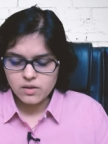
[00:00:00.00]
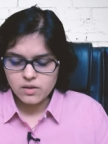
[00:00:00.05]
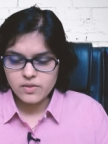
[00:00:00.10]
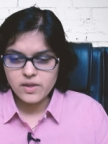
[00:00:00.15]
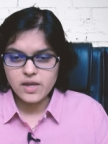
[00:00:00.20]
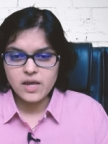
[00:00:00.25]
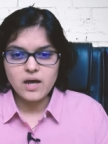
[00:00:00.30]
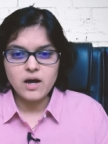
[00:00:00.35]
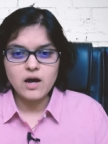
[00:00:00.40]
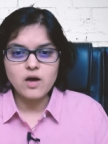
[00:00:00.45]

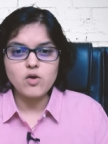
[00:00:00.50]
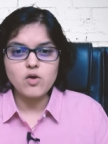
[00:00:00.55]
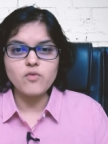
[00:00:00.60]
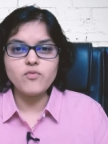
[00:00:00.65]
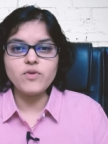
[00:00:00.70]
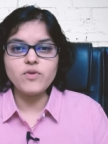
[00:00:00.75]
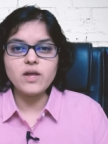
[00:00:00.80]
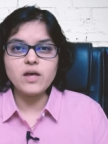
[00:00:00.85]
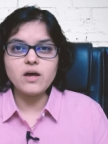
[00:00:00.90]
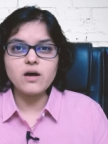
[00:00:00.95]
they are
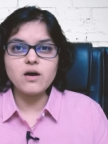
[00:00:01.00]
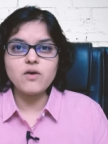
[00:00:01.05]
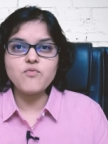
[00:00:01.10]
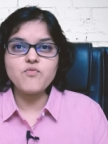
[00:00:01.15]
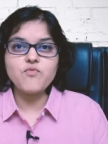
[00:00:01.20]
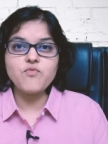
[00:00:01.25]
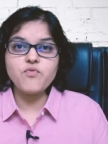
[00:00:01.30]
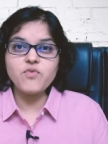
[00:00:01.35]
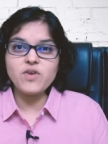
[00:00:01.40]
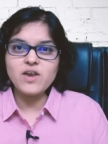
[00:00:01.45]
offering a
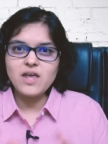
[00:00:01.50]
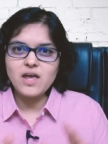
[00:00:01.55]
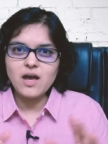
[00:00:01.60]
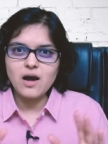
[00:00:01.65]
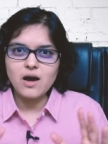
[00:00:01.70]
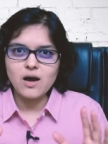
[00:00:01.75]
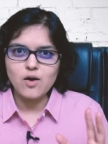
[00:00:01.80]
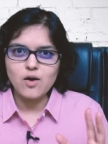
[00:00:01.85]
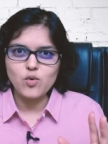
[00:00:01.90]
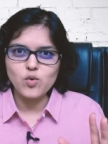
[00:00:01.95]
free
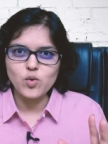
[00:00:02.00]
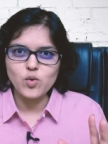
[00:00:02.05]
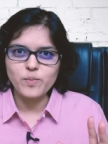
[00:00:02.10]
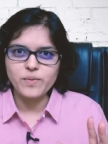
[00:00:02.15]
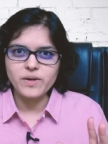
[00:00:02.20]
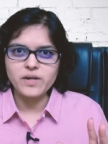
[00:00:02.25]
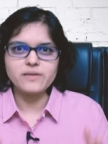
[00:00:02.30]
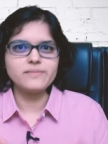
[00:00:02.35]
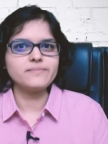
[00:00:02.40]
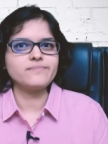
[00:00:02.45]
account
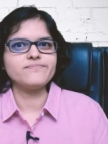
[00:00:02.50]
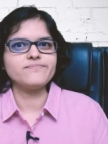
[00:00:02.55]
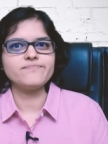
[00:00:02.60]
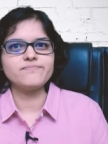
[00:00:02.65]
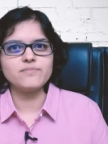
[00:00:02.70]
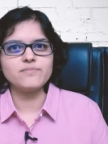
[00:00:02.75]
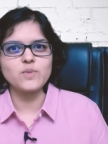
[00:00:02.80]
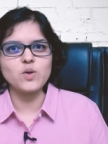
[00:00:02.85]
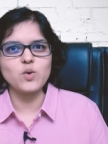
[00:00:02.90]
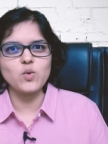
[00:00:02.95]
opening.
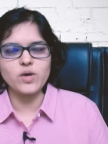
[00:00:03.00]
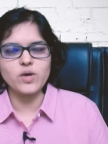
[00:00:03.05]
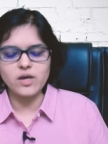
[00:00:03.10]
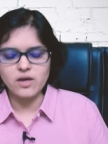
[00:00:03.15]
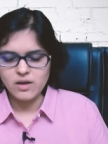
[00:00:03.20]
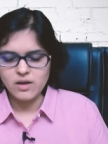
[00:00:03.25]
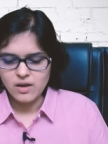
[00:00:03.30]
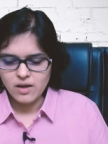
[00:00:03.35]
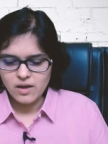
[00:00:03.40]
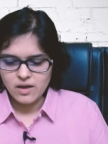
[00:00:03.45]
Okay,
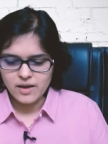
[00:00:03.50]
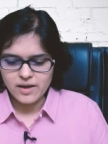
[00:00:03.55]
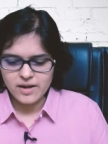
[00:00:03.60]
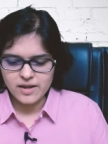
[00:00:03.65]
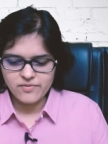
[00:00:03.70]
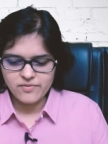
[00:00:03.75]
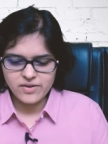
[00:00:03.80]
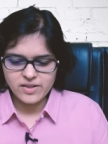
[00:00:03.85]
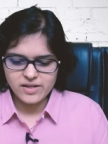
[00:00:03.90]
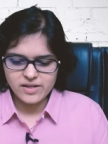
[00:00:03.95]
and
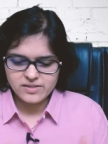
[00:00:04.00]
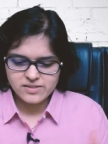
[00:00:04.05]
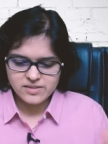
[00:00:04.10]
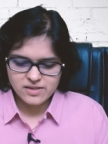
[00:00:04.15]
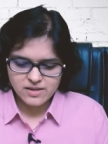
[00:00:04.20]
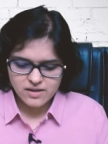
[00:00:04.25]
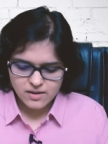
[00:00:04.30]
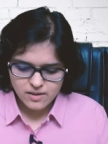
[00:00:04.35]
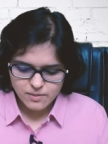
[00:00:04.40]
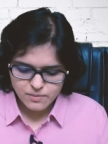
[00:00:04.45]
I felt that's
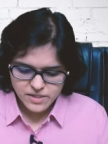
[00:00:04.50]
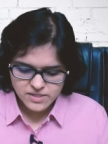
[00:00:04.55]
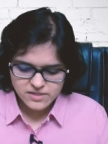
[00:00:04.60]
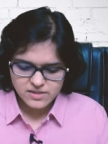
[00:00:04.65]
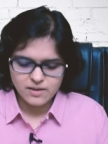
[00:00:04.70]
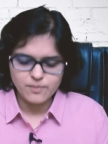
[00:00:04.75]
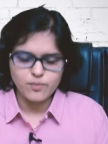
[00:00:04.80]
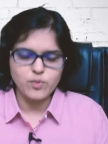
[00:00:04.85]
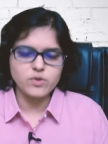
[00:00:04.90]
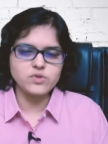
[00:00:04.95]
an
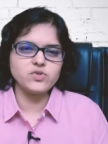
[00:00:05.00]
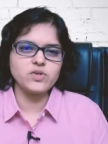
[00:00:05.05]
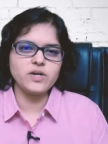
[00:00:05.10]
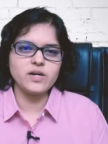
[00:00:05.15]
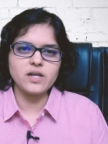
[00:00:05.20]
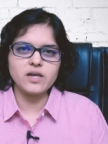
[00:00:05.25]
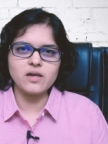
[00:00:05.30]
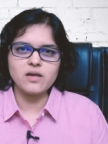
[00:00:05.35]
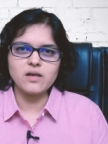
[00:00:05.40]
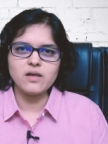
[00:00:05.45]
amazing
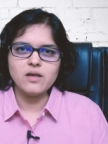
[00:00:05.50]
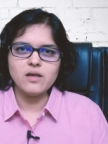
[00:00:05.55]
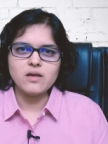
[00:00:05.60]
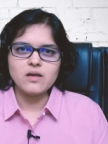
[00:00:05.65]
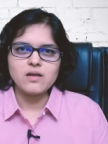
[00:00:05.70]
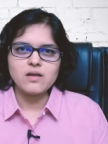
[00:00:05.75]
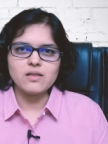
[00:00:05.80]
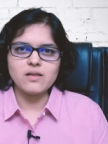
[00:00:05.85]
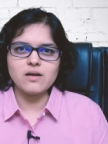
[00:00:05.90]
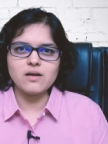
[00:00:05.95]
opportunity.
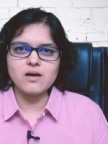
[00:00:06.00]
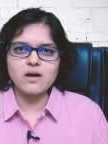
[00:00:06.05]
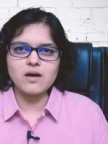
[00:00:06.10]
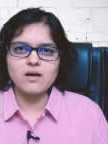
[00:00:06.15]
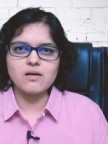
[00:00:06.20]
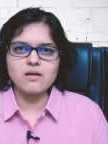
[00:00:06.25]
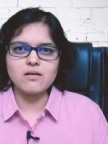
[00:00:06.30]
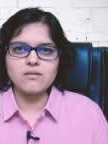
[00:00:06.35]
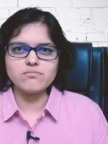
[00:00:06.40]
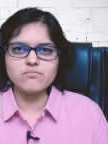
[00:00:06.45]
That
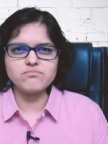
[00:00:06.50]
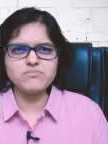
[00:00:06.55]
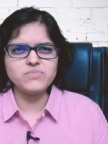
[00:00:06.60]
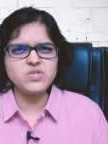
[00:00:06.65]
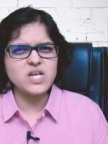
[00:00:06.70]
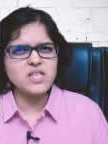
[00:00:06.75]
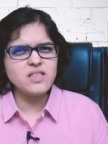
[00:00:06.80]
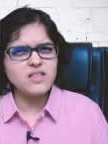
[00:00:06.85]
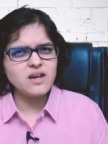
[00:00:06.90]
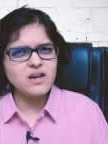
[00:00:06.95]
uh,
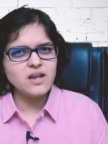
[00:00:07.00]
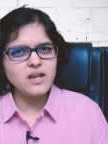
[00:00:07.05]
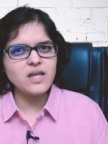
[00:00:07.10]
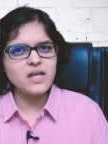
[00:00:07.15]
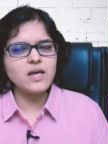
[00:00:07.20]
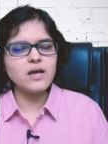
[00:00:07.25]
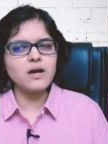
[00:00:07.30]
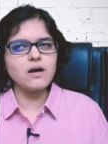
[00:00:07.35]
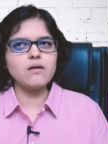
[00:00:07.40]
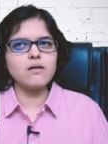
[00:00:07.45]

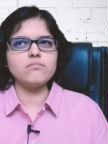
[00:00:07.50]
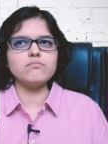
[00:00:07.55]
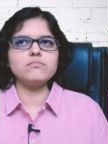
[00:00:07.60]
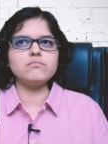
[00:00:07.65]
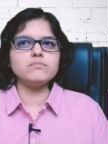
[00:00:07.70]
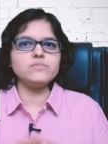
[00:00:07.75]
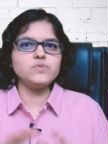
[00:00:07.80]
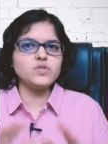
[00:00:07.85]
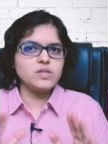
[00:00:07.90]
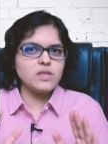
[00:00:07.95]
generally
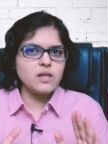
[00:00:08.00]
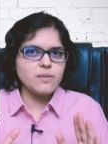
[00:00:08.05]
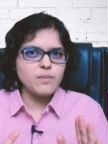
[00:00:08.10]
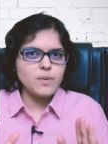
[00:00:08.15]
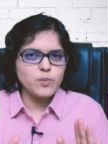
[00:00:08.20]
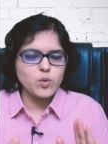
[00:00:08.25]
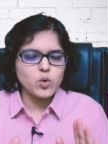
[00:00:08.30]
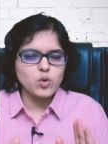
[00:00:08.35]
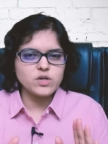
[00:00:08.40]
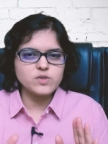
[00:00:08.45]
jitne
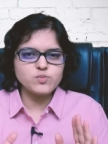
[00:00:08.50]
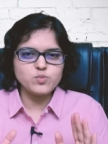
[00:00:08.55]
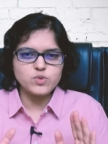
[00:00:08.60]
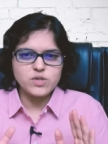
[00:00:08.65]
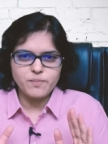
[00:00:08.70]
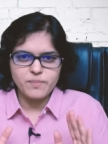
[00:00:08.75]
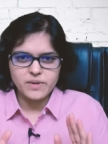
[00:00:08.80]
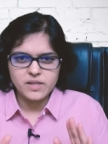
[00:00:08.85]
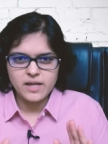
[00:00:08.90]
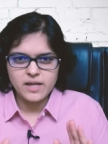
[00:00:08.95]
bhi brokers
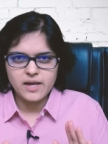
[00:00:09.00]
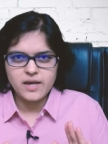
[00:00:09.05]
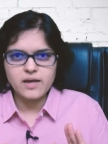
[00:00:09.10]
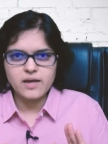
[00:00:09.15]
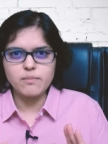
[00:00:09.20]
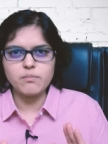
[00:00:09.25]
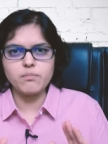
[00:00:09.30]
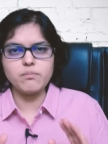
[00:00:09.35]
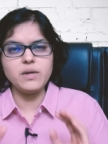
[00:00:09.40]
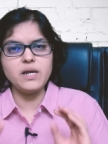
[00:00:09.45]
mujhe pata hai,
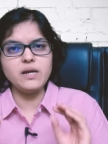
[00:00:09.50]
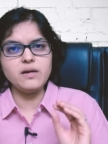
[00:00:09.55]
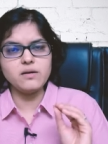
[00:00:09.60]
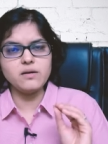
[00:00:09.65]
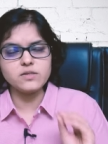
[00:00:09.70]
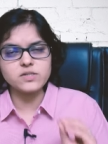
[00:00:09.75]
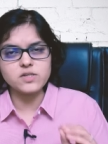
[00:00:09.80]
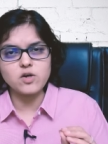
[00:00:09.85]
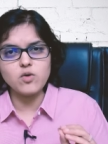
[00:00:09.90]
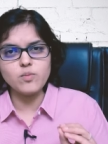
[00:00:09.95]
be it
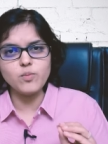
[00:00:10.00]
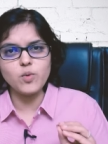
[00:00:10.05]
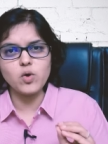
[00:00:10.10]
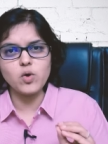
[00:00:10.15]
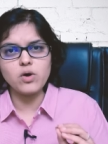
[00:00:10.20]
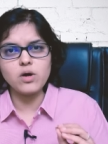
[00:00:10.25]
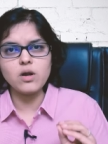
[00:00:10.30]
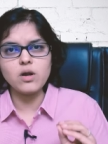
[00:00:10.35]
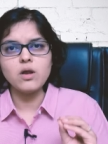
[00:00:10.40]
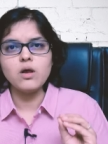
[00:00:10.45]
a discount
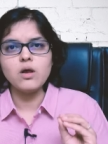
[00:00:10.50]
broker,